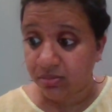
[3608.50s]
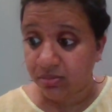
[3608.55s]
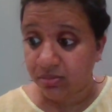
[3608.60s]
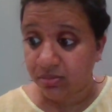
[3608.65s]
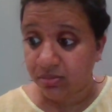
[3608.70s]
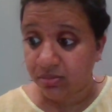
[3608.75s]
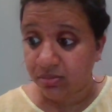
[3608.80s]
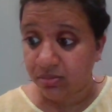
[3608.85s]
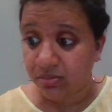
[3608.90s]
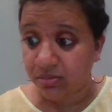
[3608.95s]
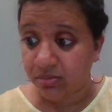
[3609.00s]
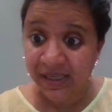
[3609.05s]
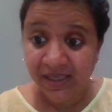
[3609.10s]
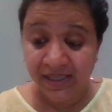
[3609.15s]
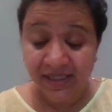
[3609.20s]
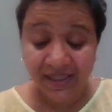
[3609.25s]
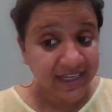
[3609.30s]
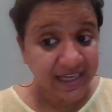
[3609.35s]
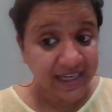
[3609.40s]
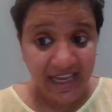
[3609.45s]
ask me
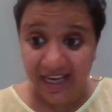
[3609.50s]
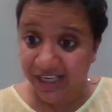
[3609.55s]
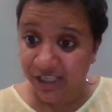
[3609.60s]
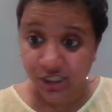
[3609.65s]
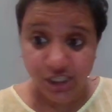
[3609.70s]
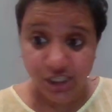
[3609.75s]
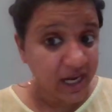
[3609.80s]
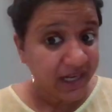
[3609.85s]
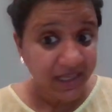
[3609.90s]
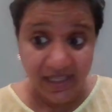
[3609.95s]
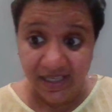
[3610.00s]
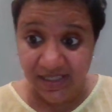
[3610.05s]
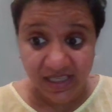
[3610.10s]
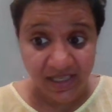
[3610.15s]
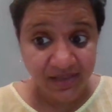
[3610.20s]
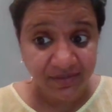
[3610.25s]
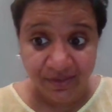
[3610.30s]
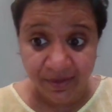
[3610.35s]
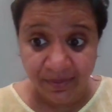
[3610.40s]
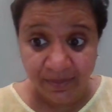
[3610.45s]
that, hey, share this
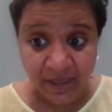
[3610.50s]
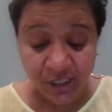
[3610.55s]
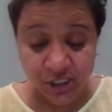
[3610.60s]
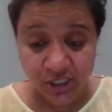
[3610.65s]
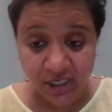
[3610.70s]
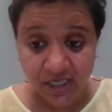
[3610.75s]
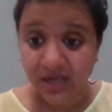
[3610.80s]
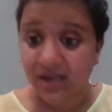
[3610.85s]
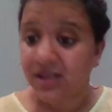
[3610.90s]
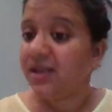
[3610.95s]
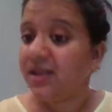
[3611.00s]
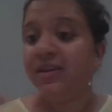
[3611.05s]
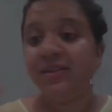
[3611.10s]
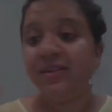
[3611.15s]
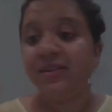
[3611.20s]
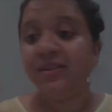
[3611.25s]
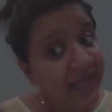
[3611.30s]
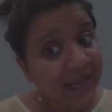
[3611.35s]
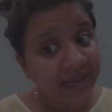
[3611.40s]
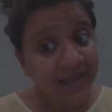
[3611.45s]
information,
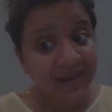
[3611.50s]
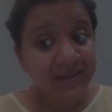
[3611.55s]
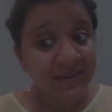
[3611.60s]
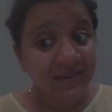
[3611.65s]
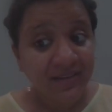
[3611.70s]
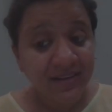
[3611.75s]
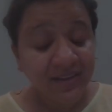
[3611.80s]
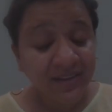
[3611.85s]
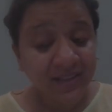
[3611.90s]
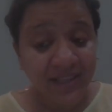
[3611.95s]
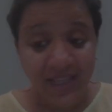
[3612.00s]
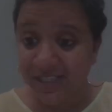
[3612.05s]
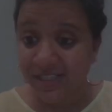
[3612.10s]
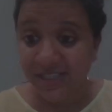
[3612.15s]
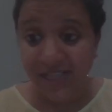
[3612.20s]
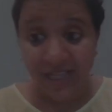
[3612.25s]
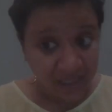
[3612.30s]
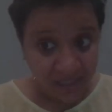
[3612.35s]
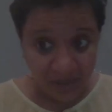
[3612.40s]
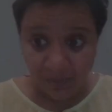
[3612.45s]
then there's
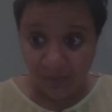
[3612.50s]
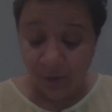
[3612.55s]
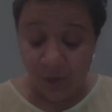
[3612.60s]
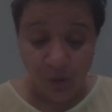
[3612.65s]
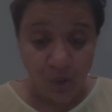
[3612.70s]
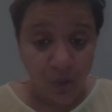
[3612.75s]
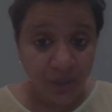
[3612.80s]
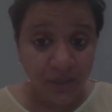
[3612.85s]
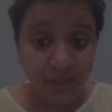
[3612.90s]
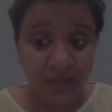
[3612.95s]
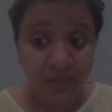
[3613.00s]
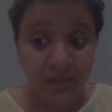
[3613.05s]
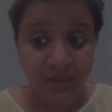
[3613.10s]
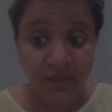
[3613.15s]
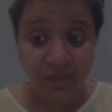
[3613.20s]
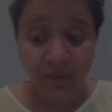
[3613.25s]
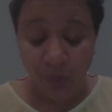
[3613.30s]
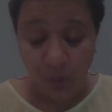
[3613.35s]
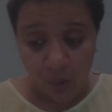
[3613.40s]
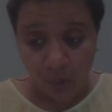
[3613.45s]
nothing beyond
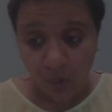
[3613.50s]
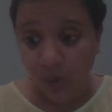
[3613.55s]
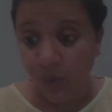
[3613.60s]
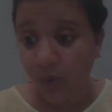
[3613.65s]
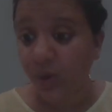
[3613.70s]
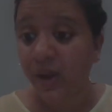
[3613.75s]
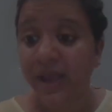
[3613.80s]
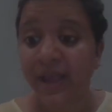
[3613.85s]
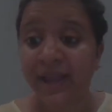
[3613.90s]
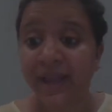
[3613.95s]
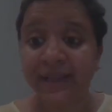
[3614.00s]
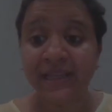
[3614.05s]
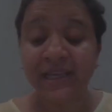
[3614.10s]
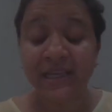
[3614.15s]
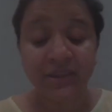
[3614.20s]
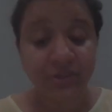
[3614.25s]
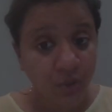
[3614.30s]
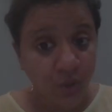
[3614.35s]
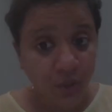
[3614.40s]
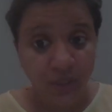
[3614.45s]
the law and the
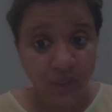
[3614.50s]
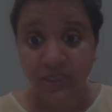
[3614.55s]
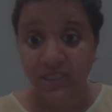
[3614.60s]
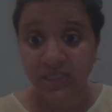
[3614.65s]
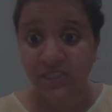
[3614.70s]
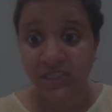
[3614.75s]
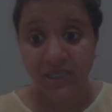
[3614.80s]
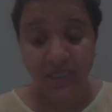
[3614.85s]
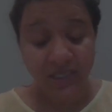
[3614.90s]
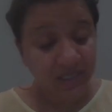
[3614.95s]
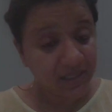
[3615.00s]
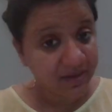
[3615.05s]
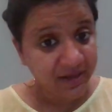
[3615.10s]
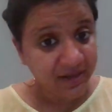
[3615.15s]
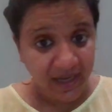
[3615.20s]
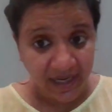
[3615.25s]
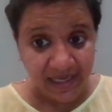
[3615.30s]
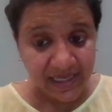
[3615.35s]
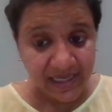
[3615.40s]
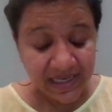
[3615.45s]
authority,
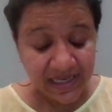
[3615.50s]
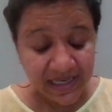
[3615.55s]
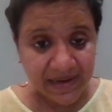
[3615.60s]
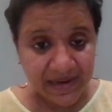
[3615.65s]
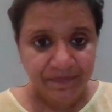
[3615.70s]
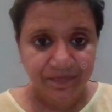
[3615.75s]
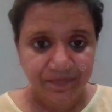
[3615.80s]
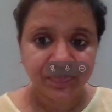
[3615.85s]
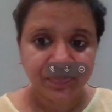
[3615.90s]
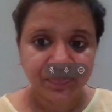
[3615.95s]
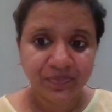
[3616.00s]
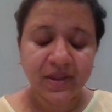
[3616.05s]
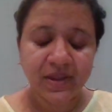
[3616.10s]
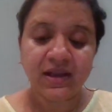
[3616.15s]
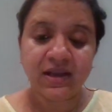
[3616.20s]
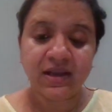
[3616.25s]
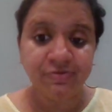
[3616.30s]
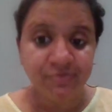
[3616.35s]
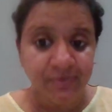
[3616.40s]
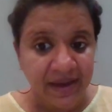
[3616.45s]
right?
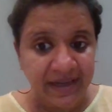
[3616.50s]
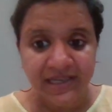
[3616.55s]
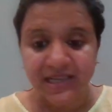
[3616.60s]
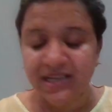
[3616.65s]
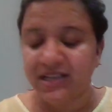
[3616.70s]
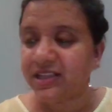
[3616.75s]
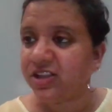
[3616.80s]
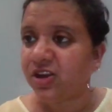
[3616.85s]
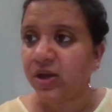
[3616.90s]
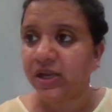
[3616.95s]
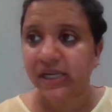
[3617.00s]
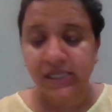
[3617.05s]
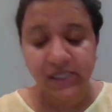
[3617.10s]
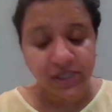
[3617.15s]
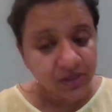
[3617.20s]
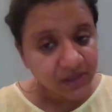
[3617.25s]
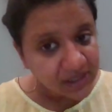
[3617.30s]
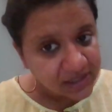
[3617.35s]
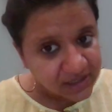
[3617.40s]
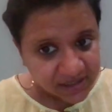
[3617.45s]
Governmental
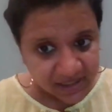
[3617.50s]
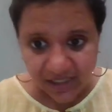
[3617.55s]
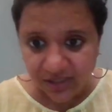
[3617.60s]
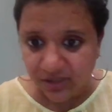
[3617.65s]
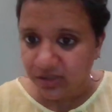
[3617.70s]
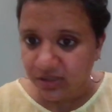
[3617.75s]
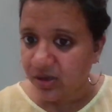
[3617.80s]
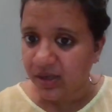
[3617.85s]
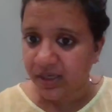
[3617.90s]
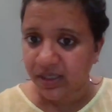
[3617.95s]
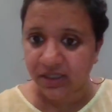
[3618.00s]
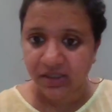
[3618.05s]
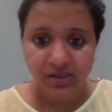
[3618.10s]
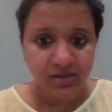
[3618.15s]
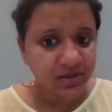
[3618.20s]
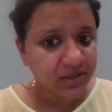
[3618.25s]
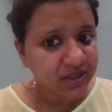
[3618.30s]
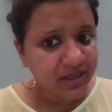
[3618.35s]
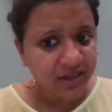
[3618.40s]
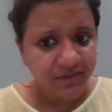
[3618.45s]
authority or the state authority
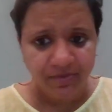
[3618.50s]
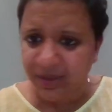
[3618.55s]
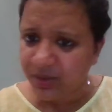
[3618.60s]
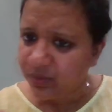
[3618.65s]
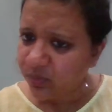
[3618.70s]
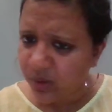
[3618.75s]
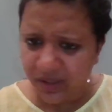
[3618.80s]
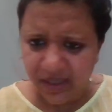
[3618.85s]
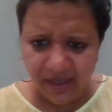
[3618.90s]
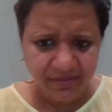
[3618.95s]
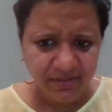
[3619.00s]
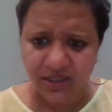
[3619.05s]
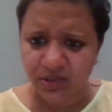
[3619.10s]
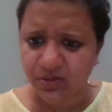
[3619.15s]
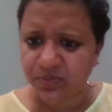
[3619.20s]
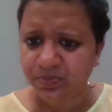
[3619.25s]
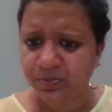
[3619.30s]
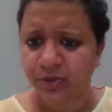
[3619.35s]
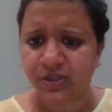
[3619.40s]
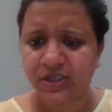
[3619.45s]
or the government, whatever
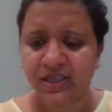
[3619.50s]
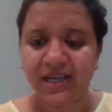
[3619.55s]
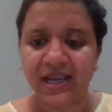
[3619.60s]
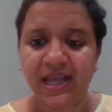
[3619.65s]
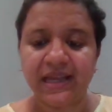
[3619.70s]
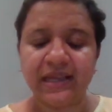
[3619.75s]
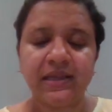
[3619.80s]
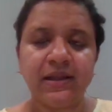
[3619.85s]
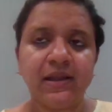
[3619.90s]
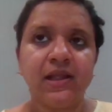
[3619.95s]
you put it like.